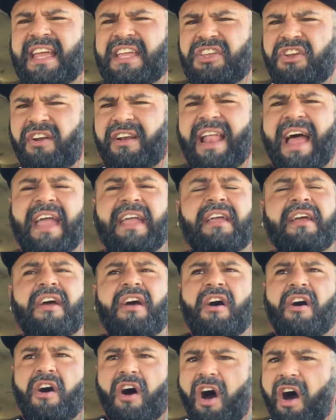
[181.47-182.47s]
that you're like,
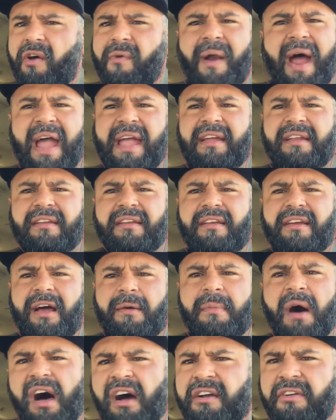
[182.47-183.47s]
all right,
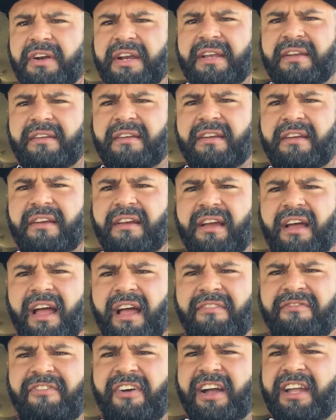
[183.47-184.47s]
I'm hungry.
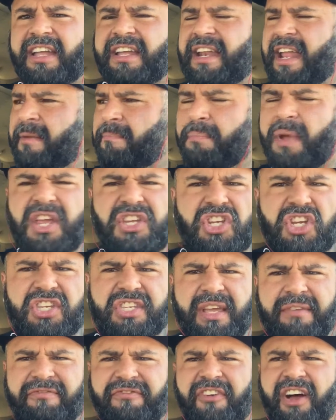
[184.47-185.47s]
I'm fucking
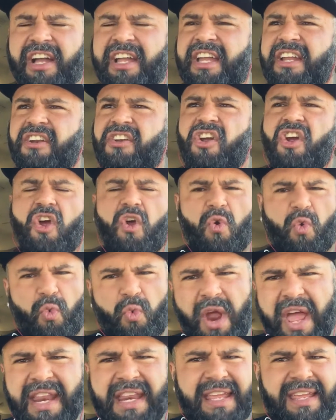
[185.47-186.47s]
ambitious. I'm fucking
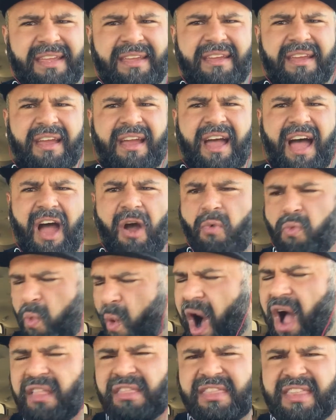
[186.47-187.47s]
ready. I
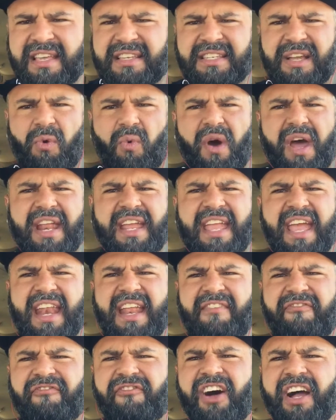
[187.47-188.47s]
want this. I want to get
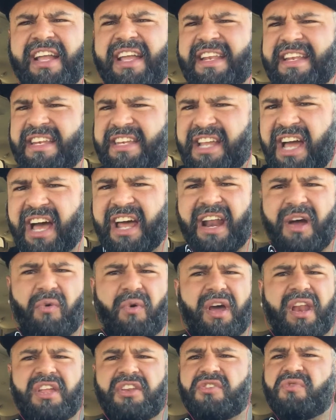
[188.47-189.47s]
it fucking done. I
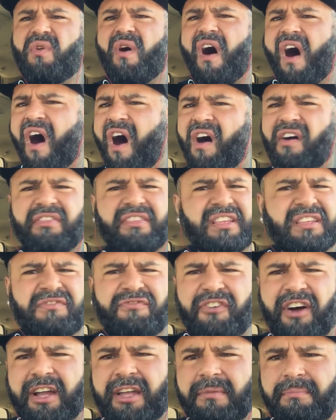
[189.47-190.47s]
want to do all this
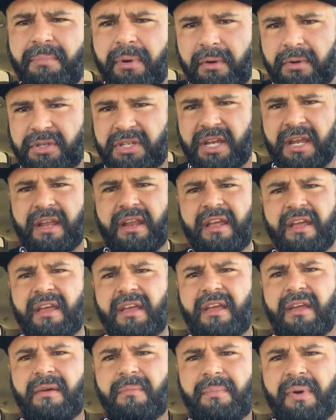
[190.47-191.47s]
fucking bullshit.
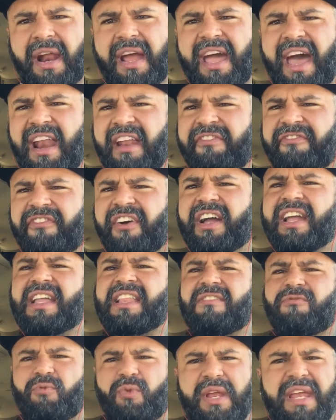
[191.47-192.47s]
But I got to
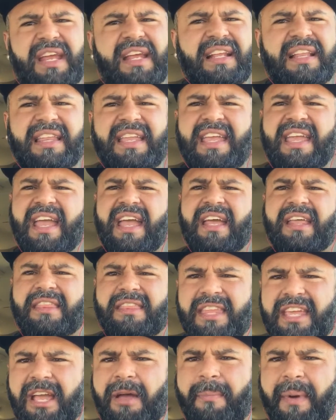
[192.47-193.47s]
fucking really
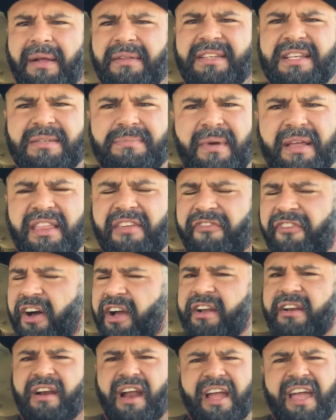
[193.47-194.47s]
think about this
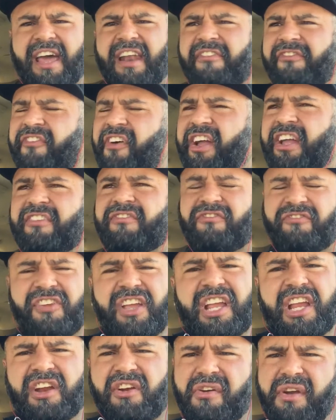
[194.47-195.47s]
motherfucker. I got to fucking
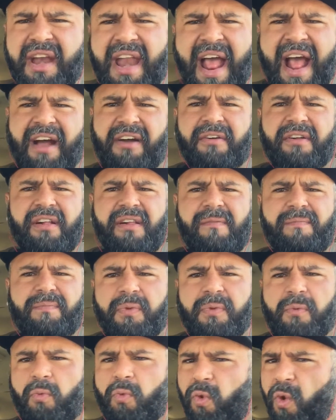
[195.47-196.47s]
figure it out.
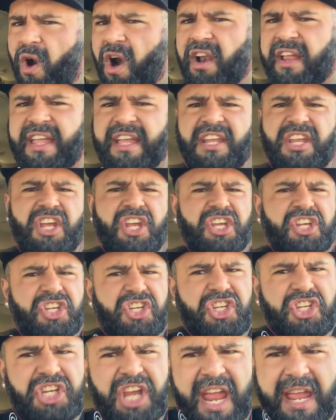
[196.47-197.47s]
Work it,
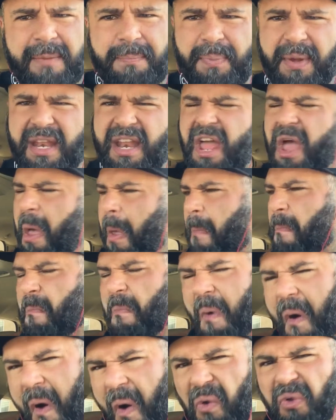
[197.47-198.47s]
shape it,
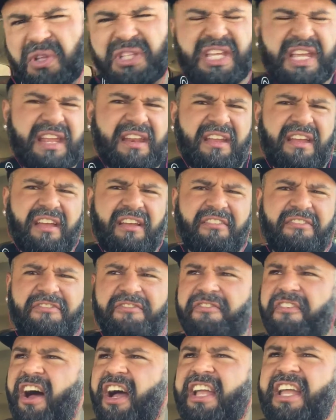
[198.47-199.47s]
mold it.
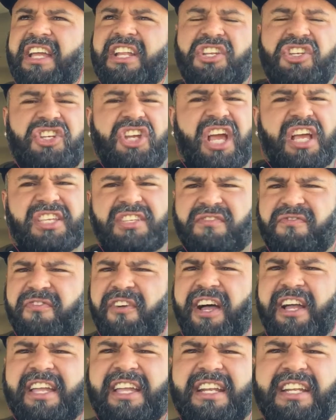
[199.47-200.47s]
Fucking just
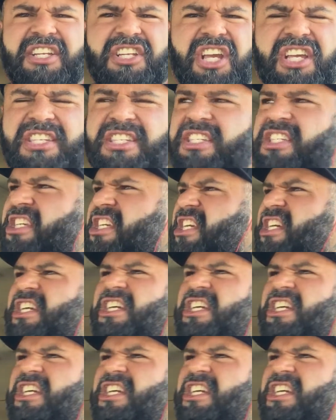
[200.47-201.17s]
fucking just